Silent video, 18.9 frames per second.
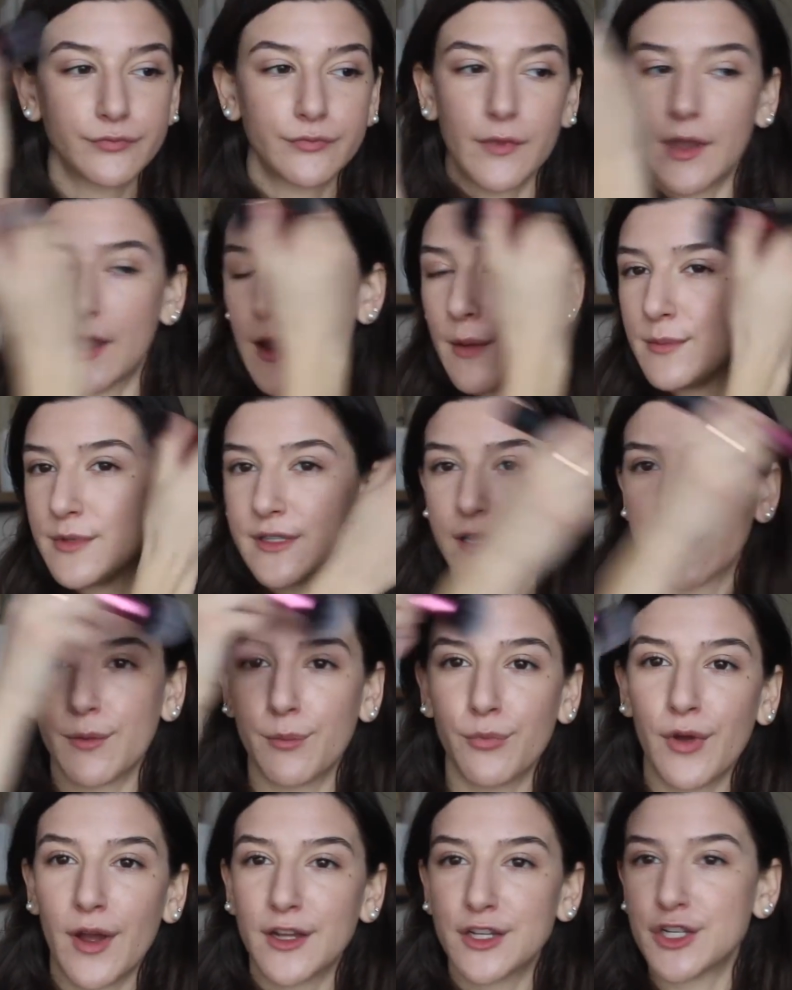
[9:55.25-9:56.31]
And then I'm just going
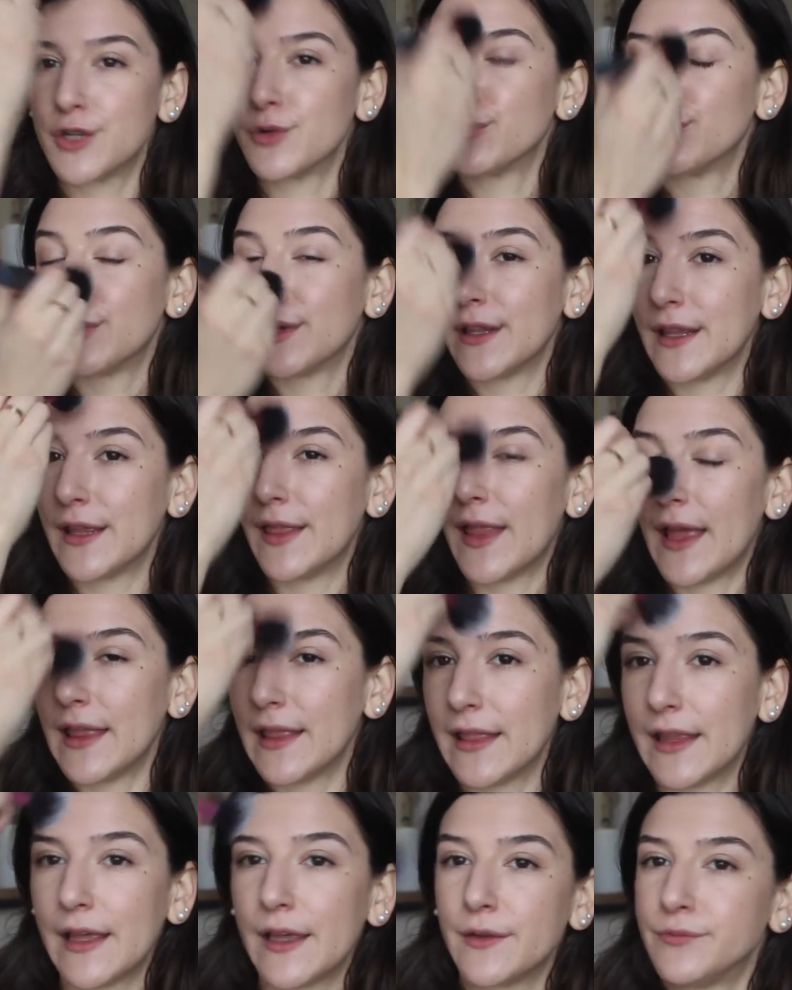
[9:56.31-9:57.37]
to brush it really
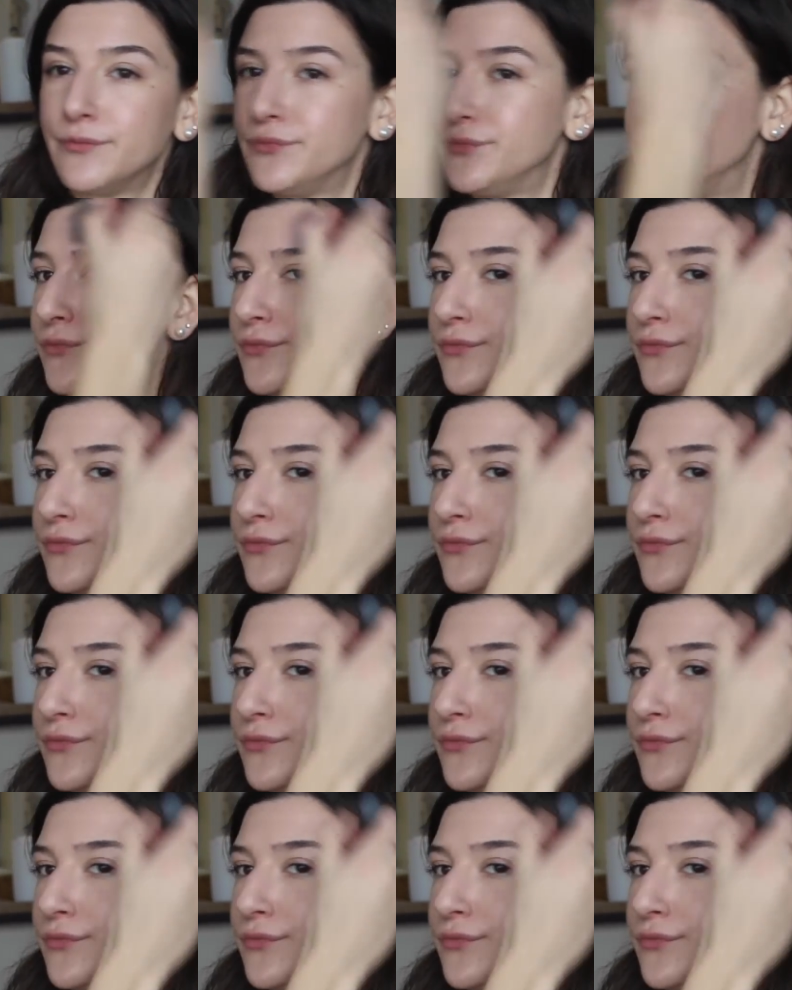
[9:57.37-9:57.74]
lightly.